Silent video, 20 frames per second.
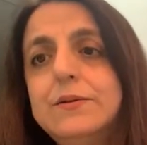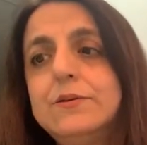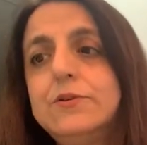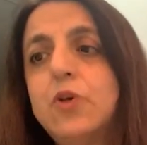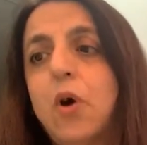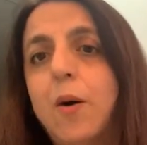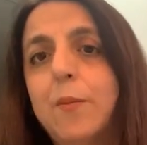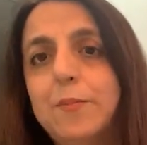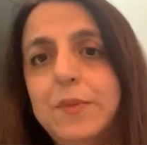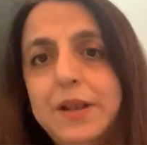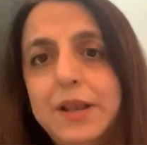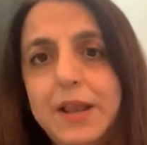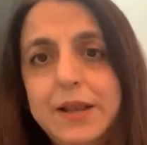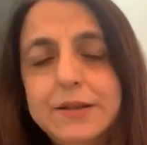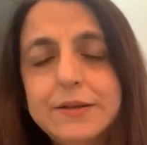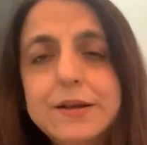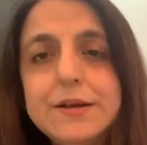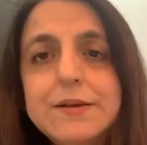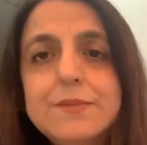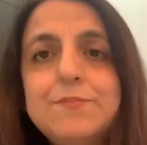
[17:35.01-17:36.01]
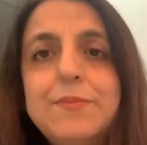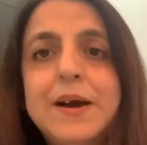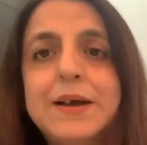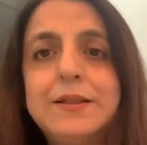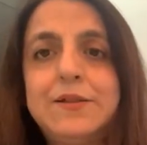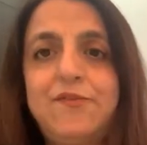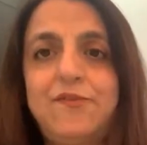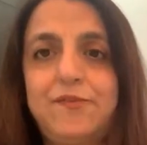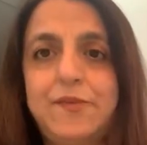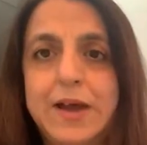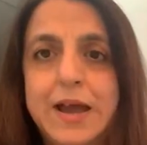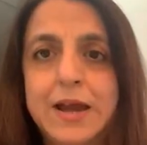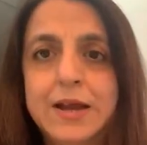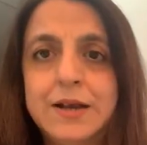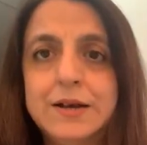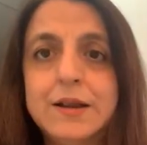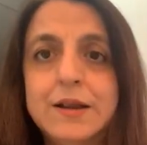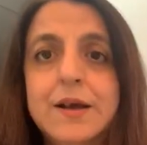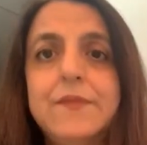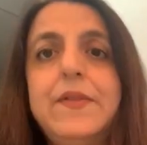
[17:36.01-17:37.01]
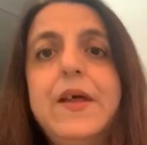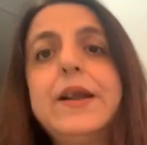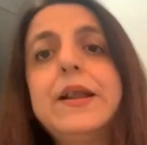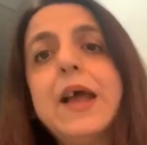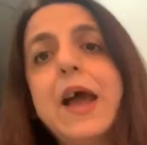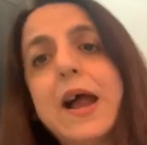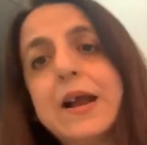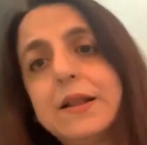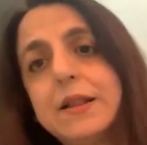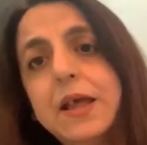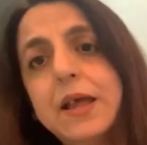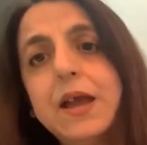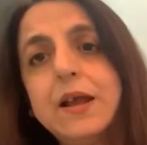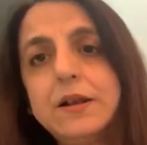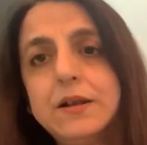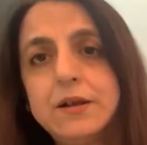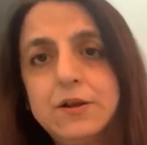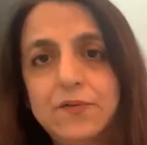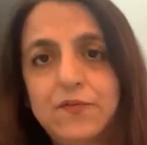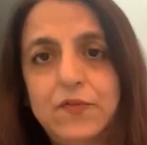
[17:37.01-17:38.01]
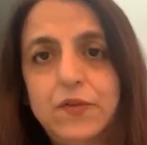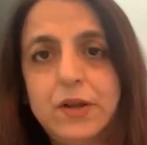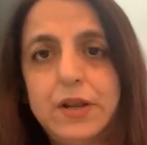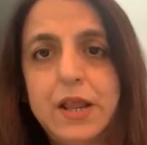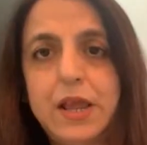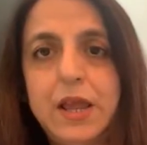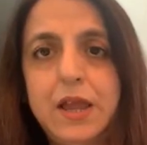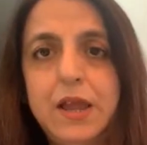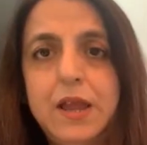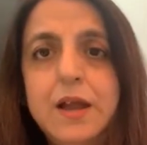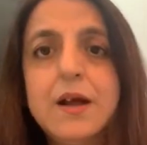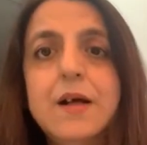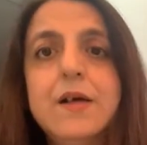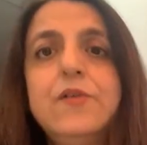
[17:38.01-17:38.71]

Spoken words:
dominated by the fact that at the end of the day